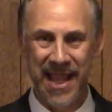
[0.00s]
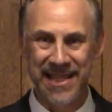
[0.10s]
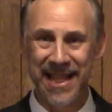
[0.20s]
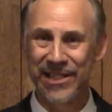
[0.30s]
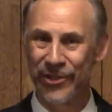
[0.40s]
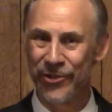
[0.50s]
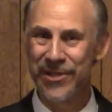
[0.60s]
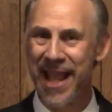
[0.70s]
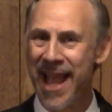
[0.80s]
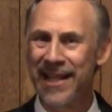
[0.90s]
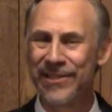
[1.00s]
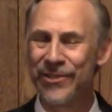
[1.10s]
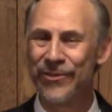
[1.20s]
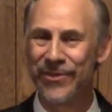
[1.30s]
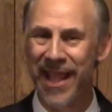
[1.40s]
And that's a good
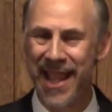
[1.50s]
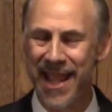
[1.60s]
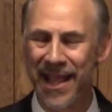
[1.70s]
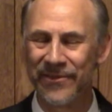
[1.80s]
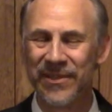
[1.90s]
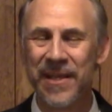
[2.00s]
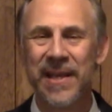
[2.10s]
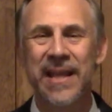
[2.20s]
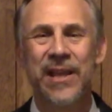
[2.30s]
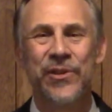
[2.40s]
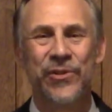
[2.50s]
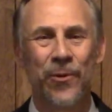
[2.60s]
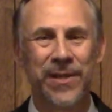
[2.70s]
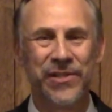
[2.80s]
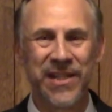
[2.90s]
attitude to have.
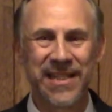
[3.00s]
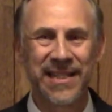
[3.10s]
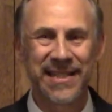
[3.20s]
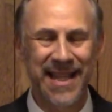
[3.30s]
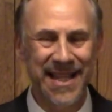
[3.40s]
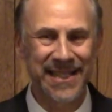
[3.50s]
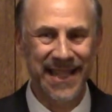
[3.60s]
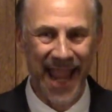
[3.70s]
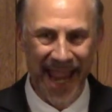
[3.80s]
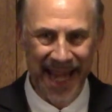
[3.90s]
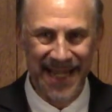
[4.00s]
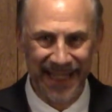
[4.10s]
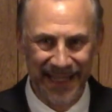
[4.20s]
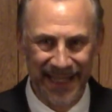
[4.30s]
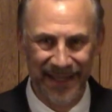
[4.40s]
So when Jesus says
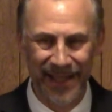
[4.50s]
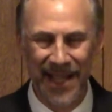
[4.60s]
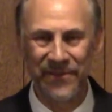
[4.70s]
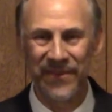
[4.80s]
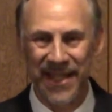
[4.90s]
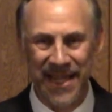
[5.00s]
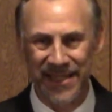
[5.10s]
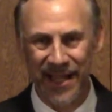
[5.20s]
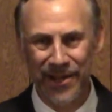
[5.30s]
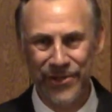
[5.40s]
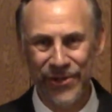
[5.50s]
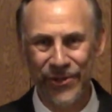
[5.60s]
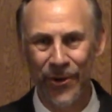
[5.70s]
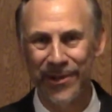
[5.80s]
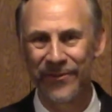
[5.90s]
hating this life, he's
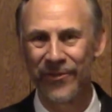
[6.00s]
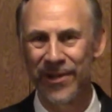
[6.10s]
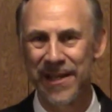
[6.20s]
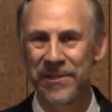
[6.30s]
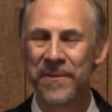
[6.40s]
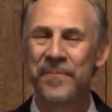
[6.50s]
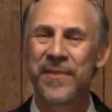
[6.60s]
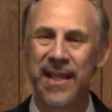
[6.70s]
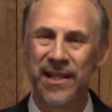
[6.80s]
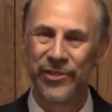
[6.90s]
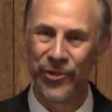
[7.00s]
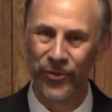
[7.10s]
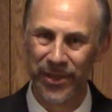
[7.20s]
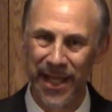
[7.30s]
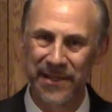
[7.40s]
underscoring for us
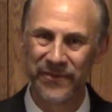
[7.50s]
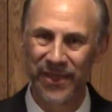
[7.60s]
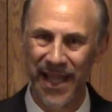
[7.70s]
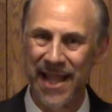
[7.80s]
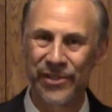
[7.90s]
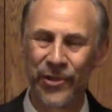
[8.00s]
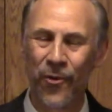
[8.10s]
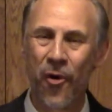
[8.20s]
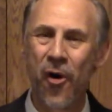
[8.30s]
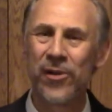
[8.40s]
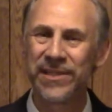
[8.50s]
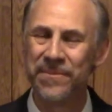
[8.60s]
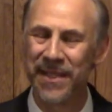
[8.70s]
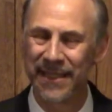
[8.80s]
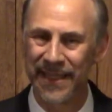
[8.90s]
to love less. So
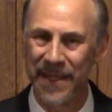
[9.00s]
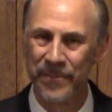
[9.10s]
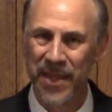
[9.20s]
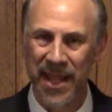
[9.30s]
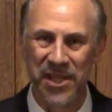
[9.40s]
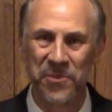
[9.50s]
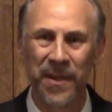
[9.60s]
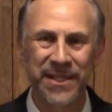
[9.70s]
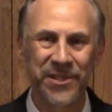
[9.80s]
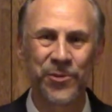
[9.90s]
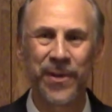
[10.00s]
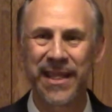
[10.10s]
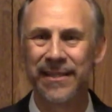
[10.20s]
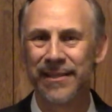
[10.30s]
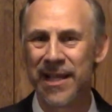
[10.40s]
ultimately, as much as we
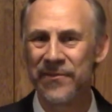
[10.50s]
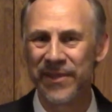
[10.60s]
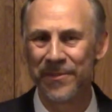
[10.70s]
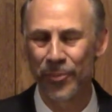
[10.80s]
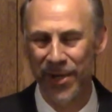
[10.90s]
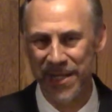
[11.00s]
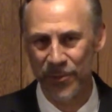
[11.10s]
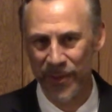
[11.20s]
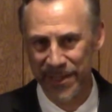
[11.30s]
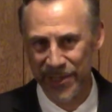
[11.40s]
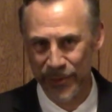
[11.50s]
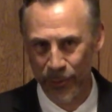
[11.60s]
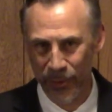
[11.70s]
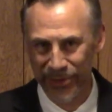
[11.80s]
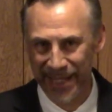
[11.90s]
can love and embrace what this
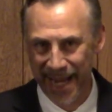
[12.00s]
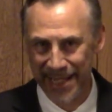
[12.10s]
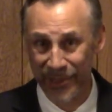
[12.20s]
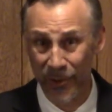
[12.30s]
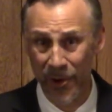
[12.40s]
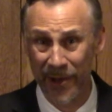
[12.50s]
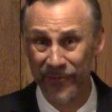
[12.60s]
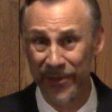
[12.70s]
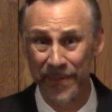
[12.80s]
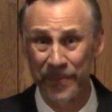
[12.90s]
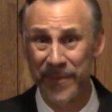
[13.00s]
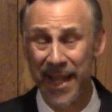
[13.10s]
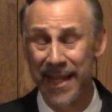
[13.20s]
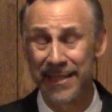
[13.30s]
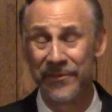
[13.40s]
world has to offer
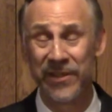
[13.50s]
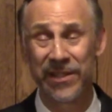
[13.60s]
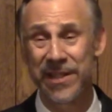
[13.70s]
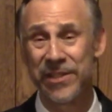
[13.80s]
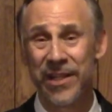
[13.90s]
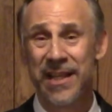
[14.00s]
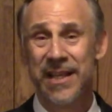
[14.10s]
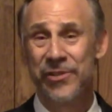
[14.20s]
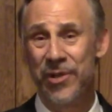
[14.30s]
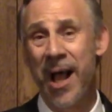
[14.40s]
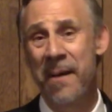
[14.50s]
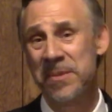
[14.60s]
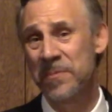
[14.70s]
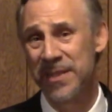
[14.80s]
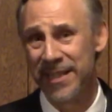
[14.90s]
and the various
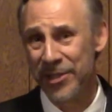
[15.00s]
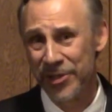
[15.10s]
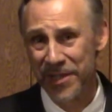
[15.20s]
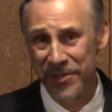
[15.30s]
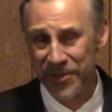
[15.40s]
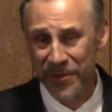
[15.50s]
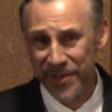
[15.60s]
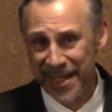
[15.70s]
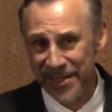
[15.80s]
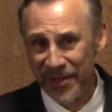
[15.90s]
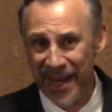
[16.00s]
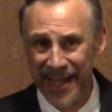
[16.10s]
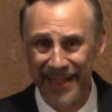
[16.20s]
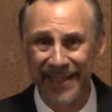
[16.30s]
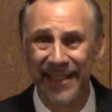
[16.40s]
jobs, positions, duties,
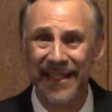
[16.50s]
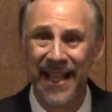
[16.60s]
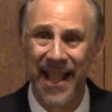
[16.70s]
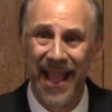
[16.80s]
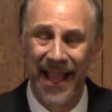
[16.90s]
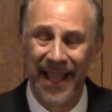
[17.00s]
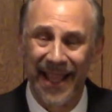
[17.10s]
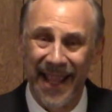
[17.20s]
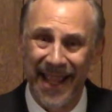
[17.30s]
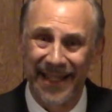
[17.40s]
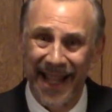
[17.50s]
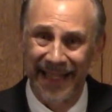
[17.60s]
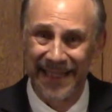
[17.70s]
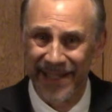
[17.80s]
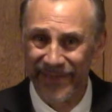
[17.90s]
and
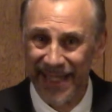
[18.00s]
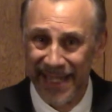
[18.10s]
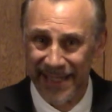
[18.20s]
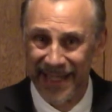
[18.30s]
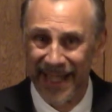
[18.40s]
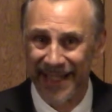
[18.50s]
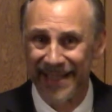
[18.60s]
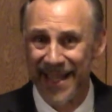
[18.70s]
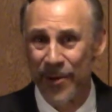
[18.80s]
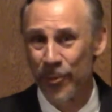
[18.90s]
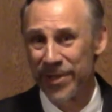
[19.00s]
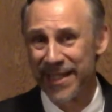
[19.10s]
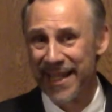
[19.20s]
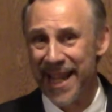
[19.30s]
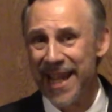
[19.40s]
activities that we're
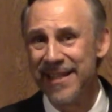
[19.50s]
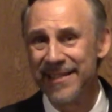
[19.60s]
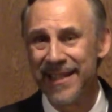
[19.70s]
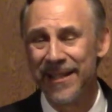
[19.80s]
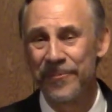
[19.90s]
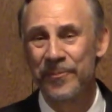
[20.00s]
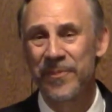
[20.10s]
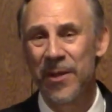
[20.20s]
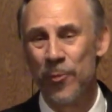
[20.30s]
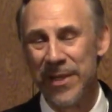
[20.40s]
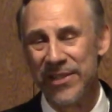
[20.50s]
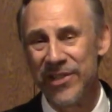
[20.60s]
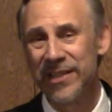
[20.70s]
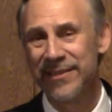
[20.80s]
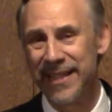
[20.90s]
engaged in, we
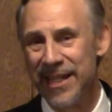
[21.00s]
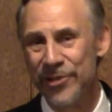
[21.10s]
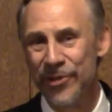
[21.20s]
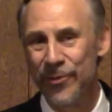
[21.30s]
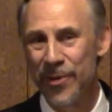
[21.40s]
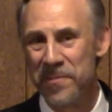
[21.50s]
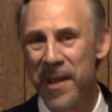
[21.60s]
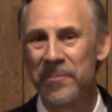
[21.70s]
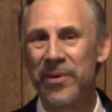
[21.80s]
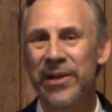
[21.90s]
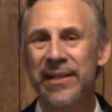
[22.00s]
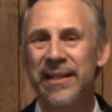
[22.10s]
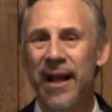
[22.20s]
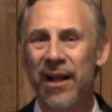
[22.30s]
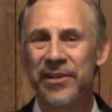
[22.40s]
still need to remember
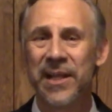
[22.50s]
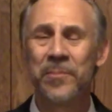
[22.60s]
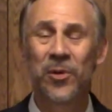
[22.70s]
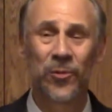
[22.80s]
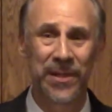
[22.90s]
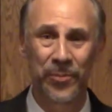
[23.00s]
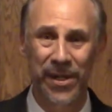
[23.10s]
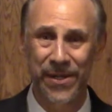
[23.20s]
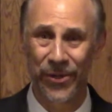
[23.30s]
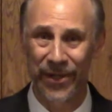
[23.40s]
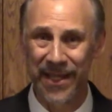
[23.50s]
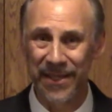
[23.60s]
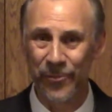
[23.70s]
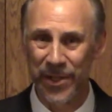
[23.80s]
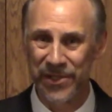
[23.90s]
our number one
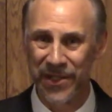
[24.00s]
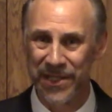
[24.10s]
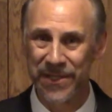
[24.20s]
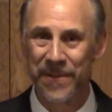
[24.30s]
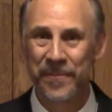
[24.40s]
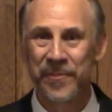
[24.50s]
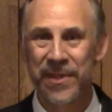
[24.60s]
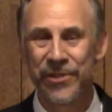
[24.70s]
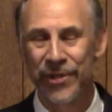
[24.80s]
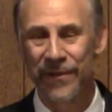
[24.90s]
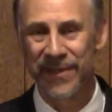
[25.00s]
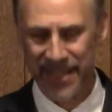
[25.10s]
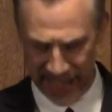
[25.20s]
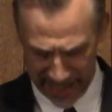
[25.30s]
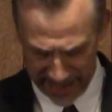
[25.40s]
priority, which is serving
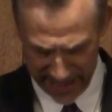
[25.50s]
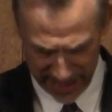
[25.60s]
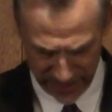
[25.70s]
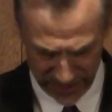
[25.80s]
God and